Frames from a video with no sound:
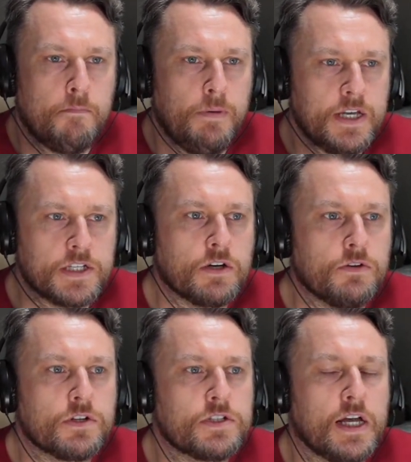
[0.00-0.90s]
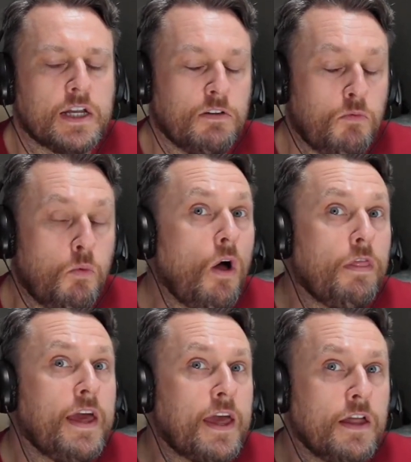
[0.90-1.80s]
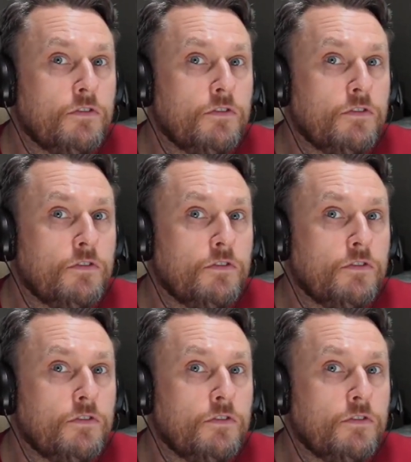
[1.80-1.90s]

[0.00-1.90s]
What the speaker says: basic understanding of what they can